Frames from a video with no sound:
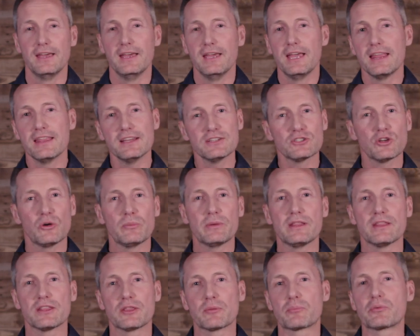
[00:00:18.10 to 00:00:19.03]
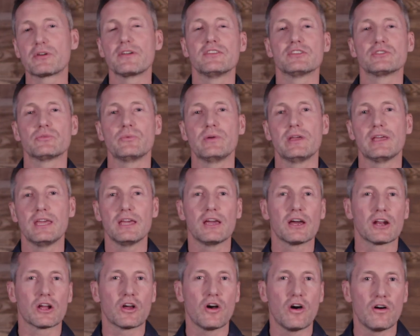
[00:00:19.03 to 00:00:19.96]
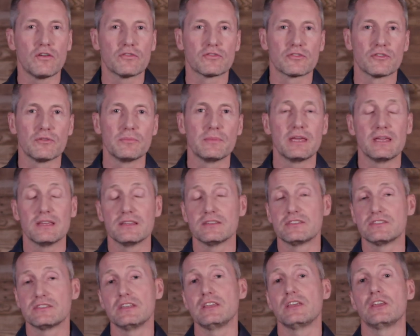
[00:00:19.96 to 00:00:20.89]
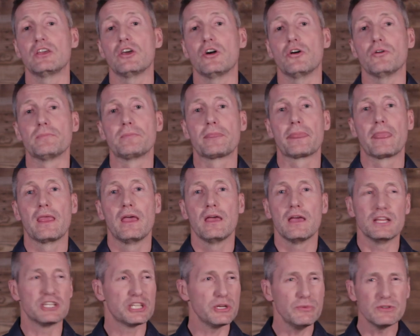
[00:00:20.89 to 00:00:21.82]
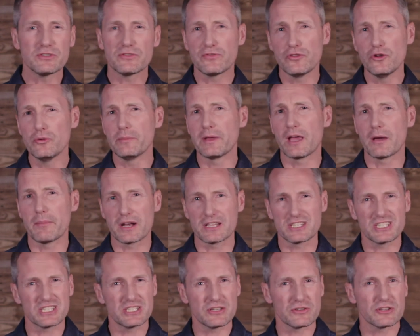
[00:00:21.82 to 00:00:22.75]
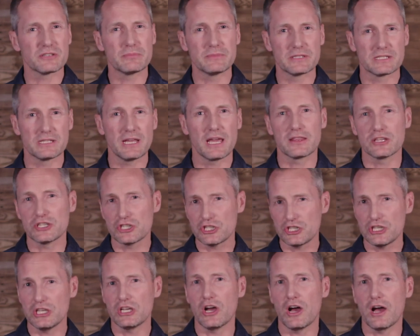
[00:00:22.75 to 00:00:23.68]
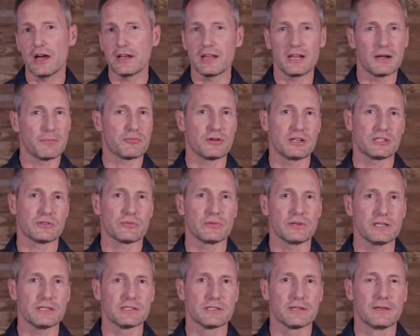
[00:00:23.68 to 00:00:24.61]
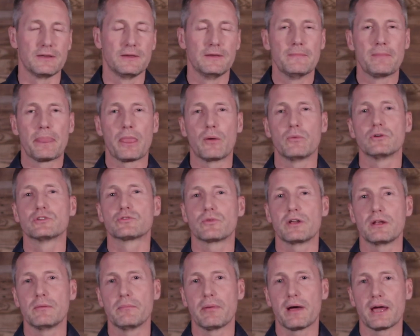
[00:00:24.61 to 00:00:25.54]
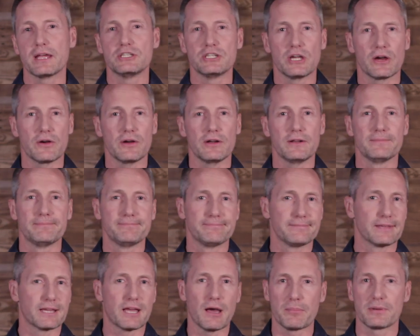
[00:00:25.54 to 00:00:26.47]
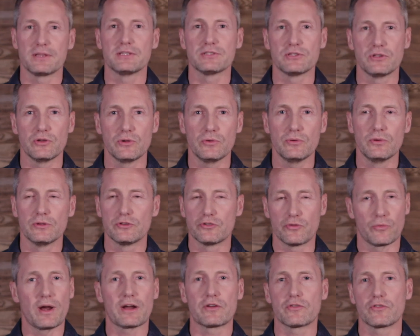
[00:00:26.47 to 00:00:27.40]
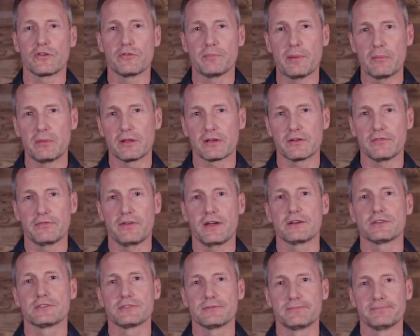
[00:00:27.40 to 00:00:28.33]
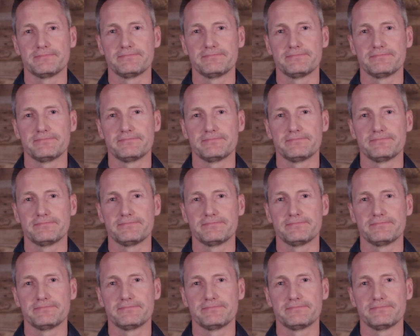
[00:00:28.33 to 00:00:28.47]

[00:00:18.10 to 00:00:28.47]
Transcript: He then told me that the previous week he got a call from his CEO, and she was fuming about a serious mistake that she caught in a press release that was written by Jared, the company's new Director of Public Affairs.